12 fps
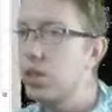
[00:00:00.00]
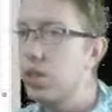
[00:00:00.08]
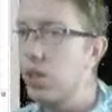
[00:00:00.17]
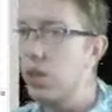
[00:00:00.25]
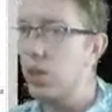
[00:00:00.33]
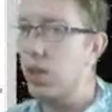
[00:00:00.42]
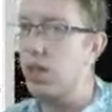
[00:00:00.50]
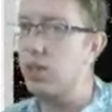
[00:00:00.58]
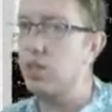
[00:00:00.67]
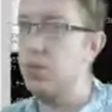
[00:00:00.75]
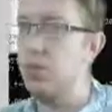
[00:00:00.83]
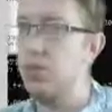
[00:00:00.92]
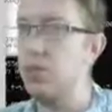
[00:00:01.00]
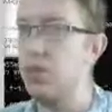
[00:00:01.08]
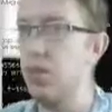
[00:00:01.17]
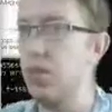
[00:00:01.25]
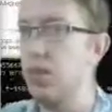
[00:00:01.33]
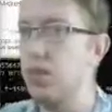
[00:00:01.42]
Okay, so this is
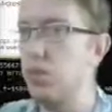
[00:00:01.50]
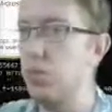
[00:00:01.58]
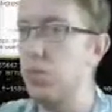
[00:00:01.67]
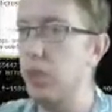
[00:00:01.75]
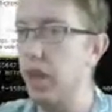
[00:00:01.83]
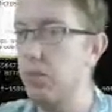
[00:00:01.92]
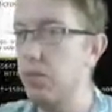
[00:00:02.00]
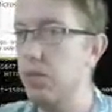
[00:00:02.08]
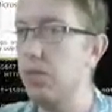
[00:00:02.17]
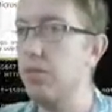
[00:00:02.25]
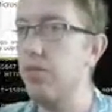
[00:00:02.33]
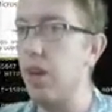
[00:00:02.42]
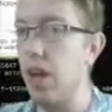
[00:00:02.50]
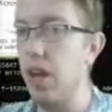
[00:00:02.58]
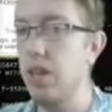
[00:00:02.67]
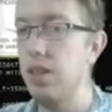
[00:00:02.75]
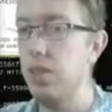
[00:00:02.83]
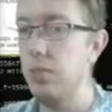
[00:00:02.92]
good. So we're able to
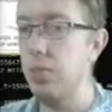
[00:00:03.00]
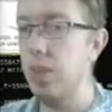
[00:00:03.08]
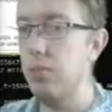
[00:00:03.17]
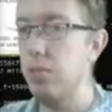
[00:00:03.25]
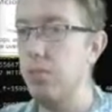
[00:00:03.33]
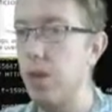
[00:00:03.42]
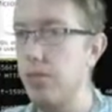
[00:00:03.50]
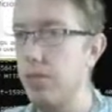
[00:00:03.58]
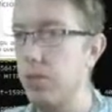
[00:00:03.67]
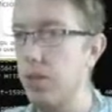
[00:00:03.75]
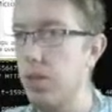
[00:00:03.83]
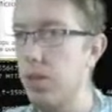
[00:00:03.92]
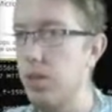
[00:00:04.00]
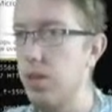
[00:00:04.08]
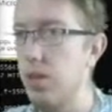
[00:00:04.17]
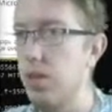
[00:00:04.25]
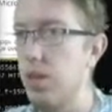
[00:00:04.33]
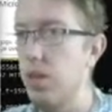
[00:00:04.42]
define the pop-up avatar,
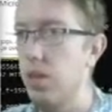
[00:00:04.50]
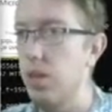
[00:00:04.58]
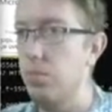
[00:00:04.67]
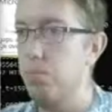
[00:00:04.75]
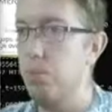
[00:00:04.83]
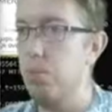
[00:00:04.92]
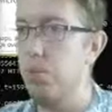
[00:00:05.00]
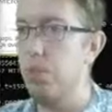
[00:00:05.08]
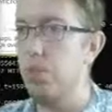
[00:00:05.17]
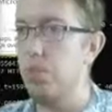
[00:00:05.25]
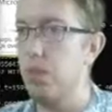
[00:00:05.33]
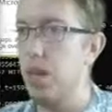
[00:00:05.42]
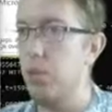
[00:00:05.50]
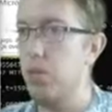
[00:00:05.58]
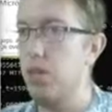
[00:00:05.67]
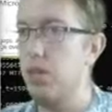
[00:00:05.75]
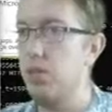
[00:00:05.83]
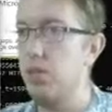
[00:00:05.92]
but now we
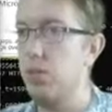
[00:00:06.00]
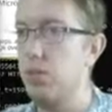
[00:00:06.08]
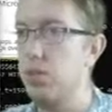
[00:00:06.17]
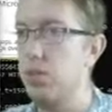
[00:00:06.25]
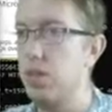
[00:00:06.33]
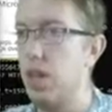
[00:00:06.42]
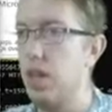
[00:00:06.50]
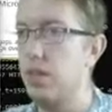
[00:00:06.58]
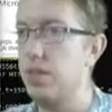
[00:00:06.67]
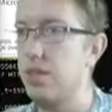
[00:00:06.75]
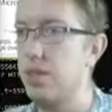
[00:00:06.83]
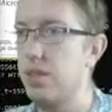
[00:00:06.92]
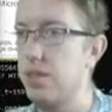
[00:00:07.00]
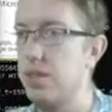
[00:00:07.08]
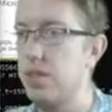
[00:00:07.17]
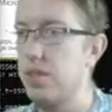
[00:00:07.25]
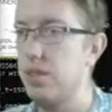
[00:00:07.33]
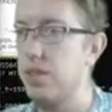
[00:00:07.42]
need to set
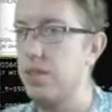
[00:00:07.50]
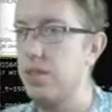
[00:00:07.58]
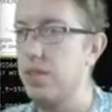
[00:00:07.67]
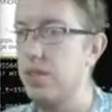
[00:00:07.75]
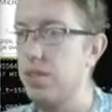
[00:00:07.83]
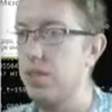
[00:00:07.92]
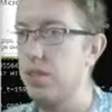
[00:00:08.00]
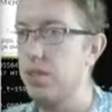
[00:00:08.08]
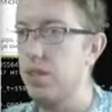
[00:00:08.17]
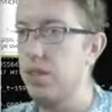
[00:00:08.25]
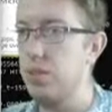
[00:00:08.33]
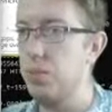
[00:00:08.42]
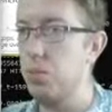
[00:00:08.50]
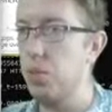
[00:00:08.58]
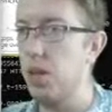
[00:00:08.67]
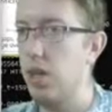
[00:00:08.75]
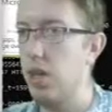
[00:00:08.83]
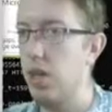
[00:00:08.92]
its
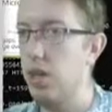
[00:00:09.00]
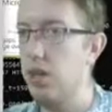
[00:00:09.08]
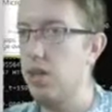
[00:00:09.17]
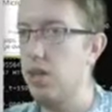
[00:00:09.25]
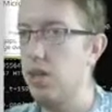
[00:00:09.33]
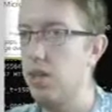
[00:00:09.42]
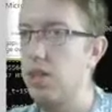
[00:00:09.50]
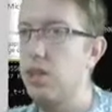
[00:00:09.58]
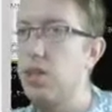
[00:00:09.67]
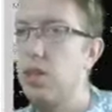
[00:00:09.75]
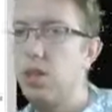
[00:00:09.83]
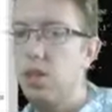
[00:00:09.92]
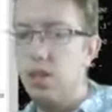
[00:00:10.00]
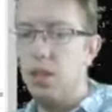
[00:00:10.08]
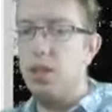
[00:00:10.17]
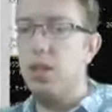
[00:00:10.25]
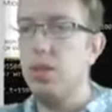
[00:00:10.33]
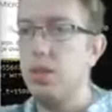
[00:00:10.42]
y.
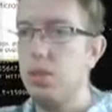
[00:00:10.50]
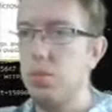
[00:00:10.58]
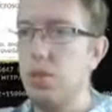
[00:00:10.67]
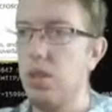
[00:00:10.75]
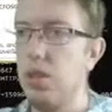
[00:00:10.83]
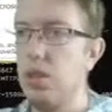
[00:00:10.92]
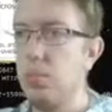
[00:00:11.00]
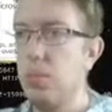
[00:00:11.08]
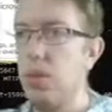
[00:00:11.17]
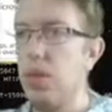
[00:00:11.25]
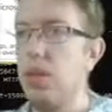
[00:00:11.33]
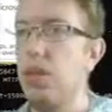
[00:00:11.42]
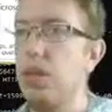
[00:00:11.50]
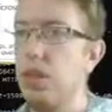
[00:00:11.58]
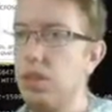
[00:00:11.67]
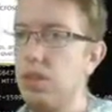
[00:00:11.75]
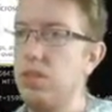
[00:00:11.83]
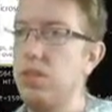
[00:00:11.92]
So we're gonna make,
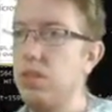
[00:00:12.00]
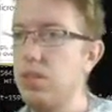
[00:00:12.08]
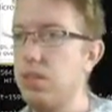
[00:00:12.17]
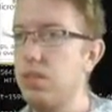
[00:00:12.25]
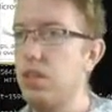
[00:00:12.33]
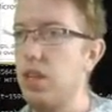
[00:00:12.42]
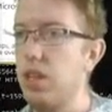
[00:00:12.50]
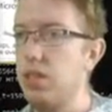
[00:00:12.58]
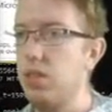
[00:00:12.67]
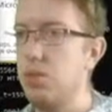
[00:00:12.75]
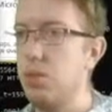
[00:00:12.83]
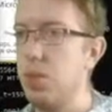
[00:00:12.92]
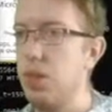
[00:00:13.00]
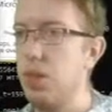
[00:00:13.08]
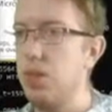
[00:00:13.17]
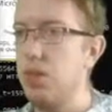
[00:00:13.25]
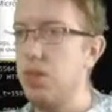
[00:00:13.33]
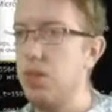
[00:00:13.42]
let's just change its y
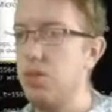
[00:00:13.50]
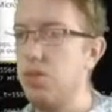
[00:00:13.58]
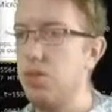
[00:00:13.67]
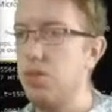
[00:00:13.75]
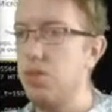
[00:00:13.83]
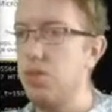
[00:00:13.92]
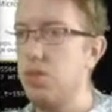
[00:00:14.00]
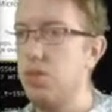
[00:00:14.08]
in general.